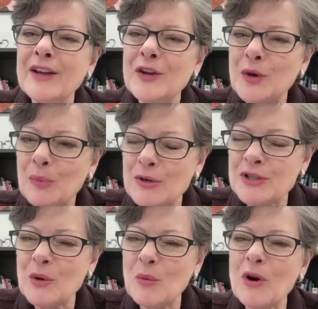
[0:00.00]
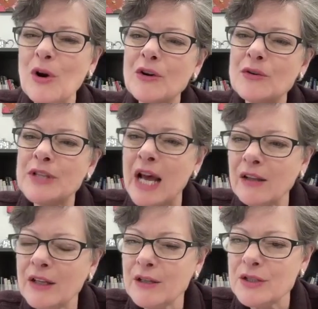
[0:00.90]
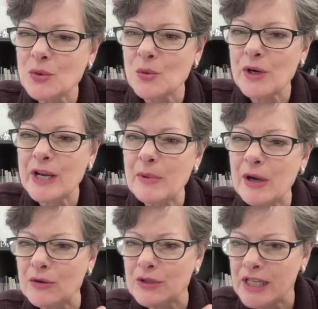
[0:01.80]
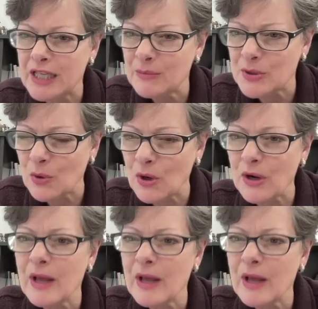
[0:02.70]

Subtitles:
your personal work, or you're telling a story about your team's work,